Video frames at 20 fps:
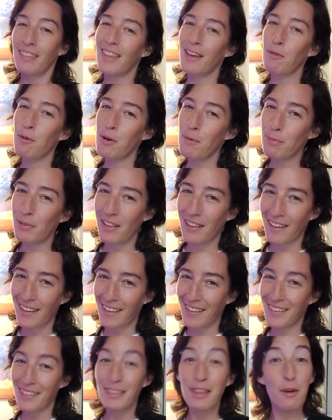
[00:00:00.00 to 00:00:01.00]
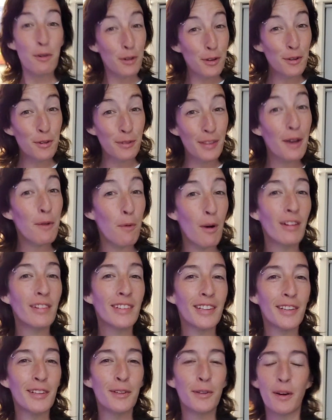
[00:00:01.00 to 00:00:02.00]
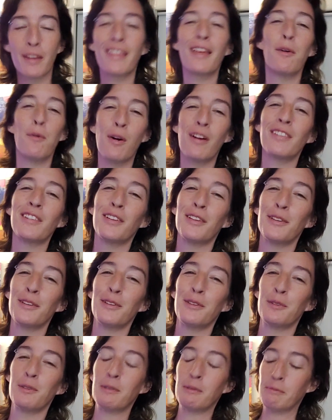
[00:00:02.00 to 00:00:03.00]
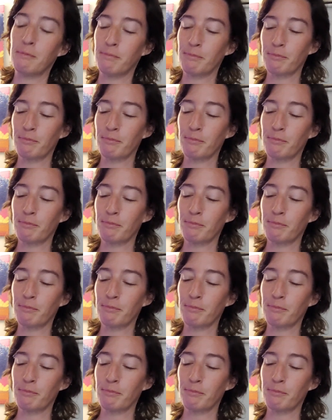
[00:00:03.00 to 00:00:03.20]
They want to play. They do. They want to. They want to,